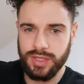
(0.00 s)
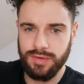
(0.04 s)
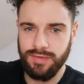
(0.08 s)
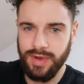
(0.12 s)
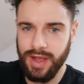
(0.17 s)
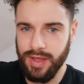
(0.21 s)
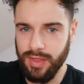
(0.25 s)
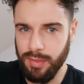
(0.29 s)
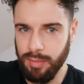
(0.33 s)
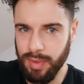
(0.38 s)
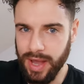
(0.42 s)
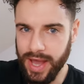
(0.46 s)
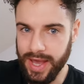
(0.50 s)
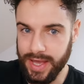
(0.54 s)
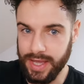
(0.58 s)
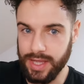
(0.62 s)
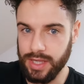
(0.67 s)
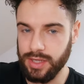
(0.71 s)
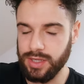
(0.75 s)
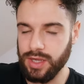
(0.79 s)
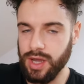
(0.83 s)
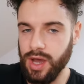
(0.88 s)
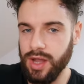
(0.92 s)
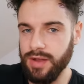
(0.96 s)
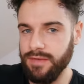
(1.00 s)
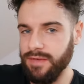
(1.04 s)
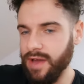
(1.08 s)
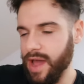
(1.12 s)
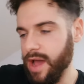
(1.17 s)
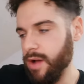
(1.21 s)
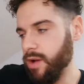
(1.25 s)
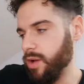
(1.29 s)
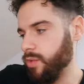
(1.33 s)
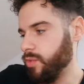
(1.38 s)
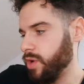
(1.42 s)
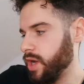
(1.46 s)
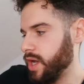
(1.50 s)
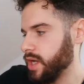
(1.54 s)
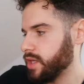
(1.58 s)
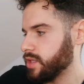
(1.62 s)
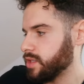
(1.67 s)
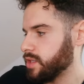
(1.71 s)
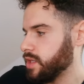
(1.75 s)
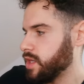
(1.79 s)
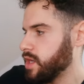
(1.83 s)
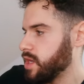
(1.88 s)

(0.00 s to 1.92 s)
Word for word: around the bag and kind of how it works.